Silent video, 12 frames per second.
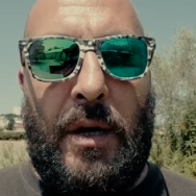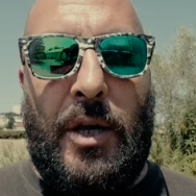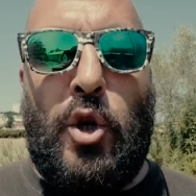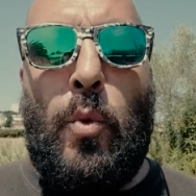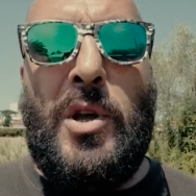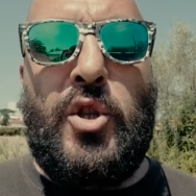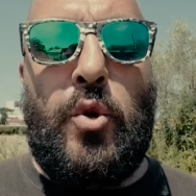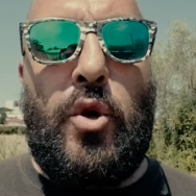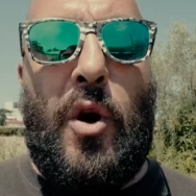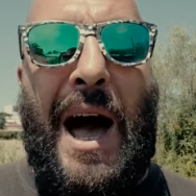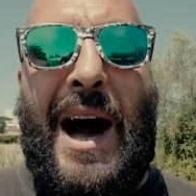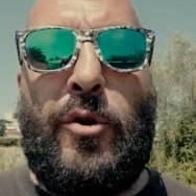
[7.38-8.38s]
You want to
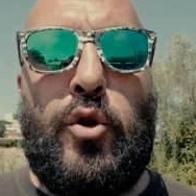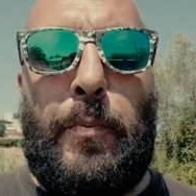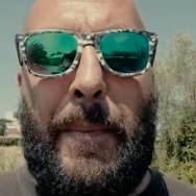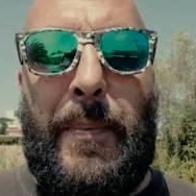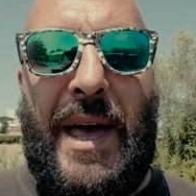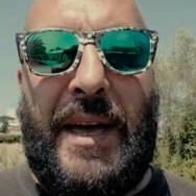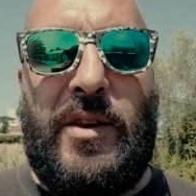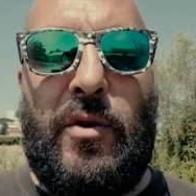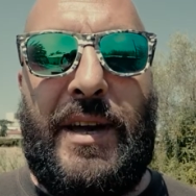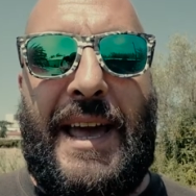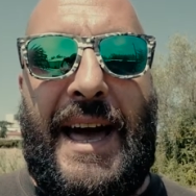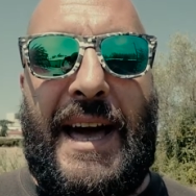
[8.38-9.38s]
know how to prepare
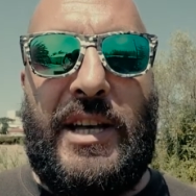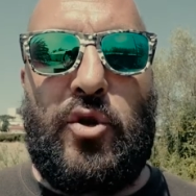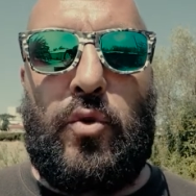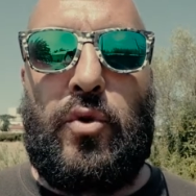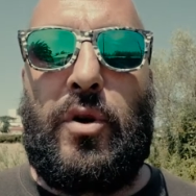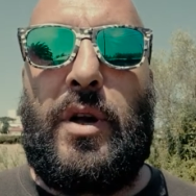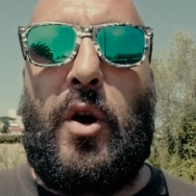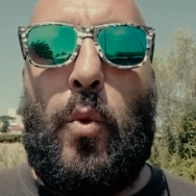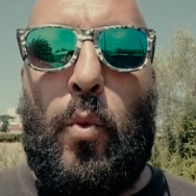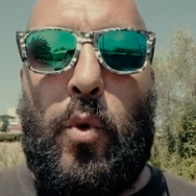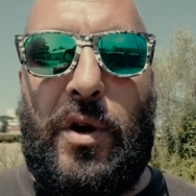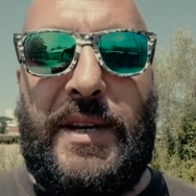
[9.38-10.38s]
your garage or
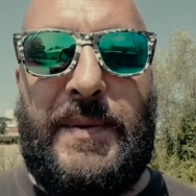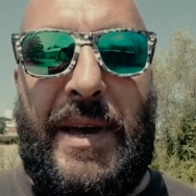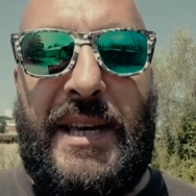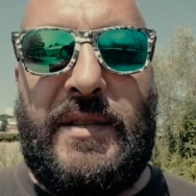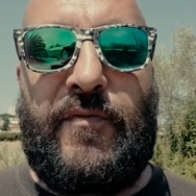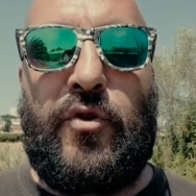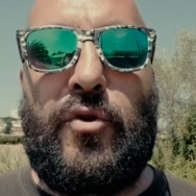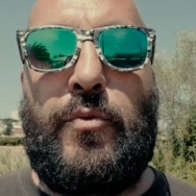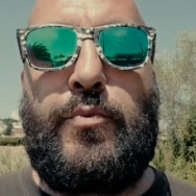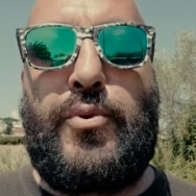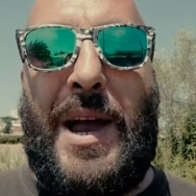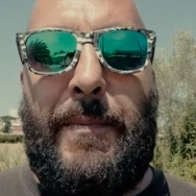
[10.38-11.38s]
workspace for
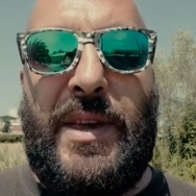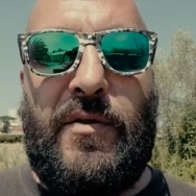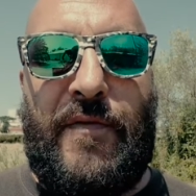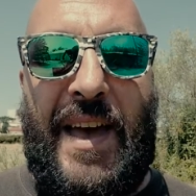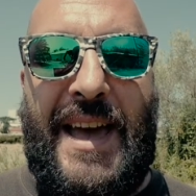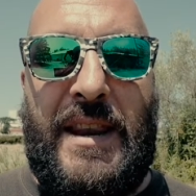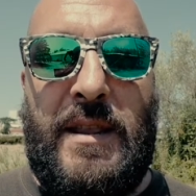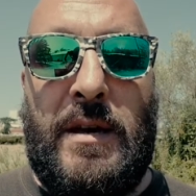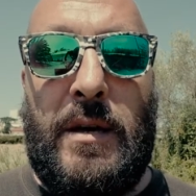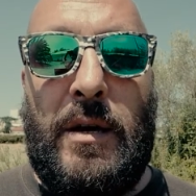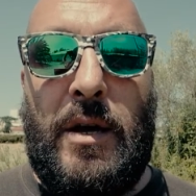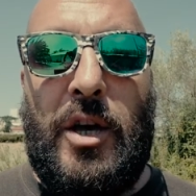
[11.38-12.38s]
priming your van?
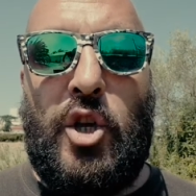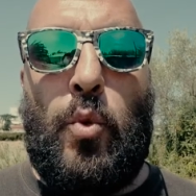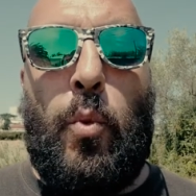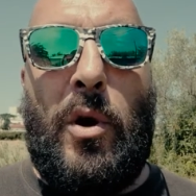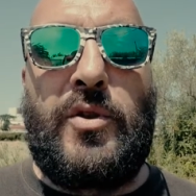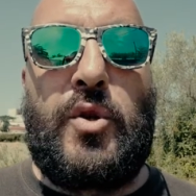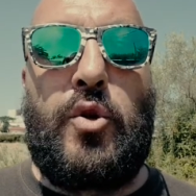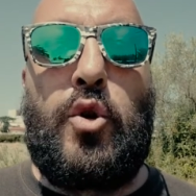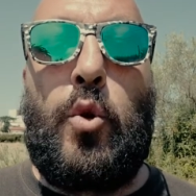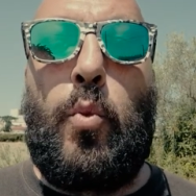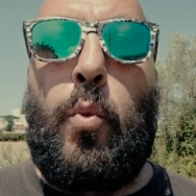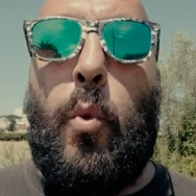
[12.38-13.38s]
You want to
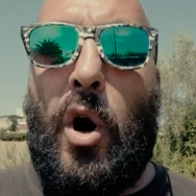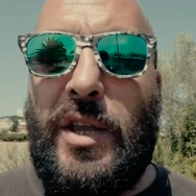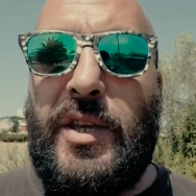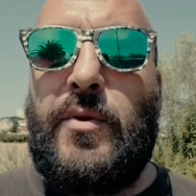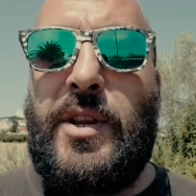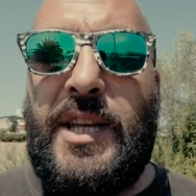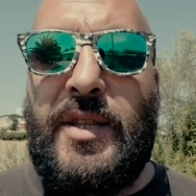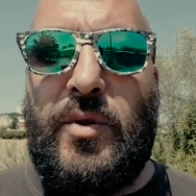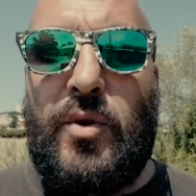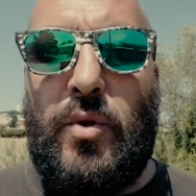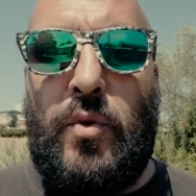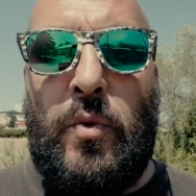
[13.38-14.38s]
know what you need to
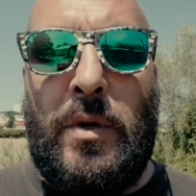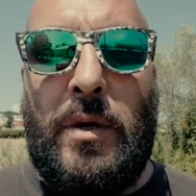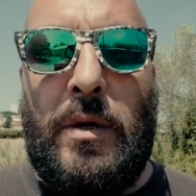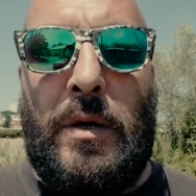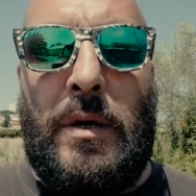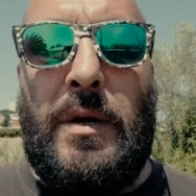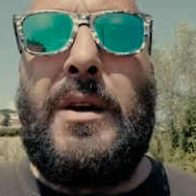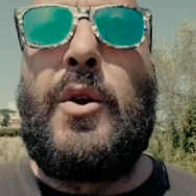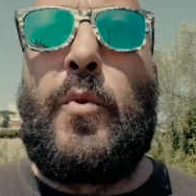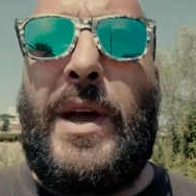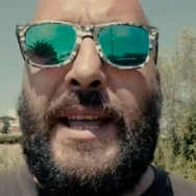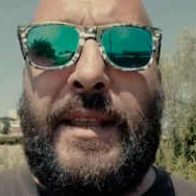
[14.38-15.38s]
do?
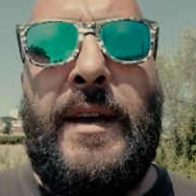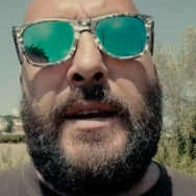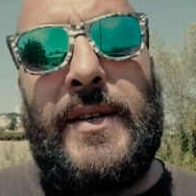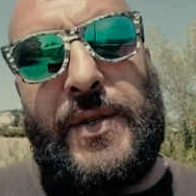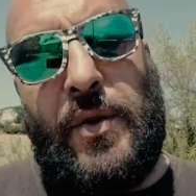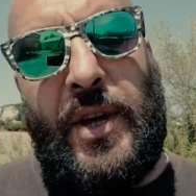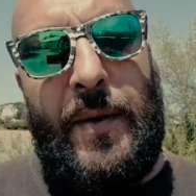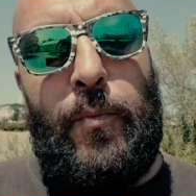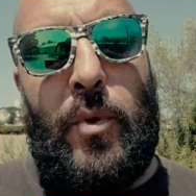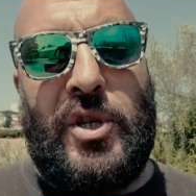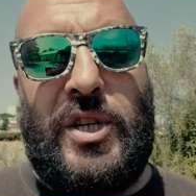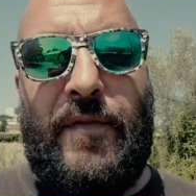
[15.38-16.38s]
Great, so keep
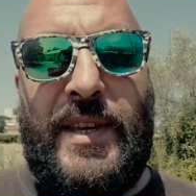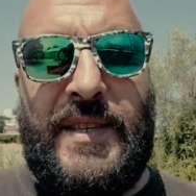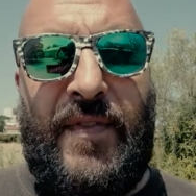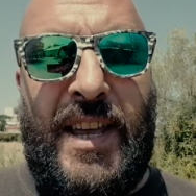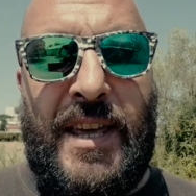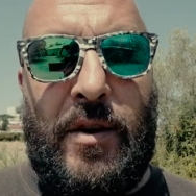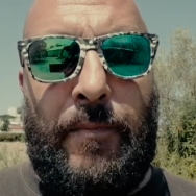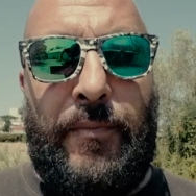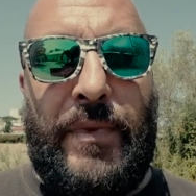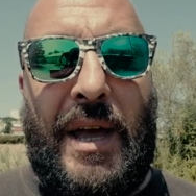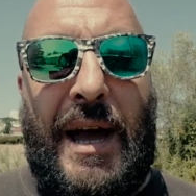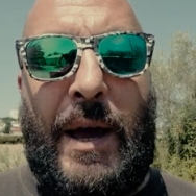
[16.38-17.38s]
watching this video.
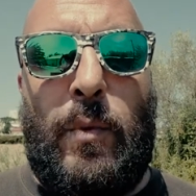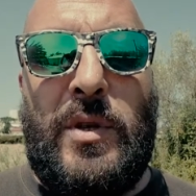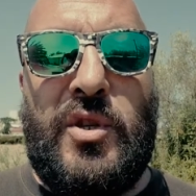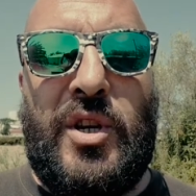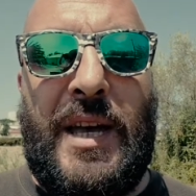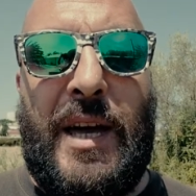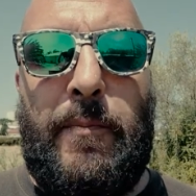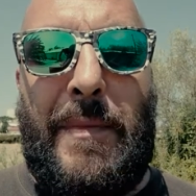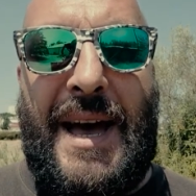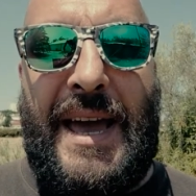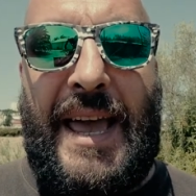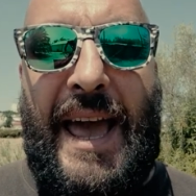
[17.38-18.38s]
I will share
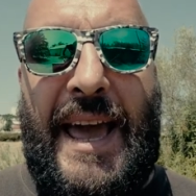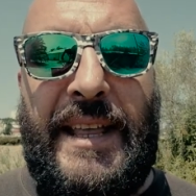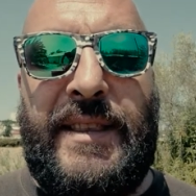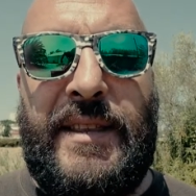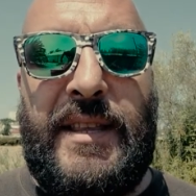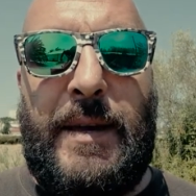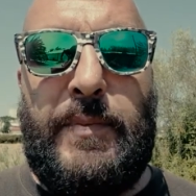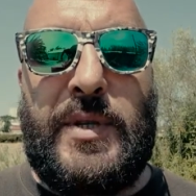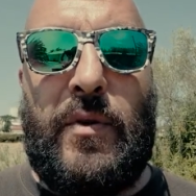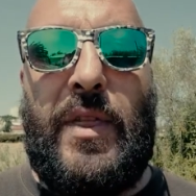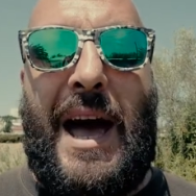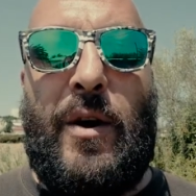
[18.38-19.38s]
my 8 tips
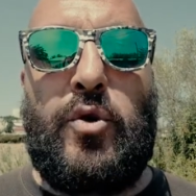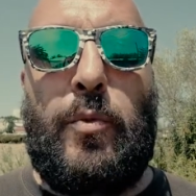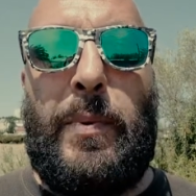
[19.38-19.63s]
on how to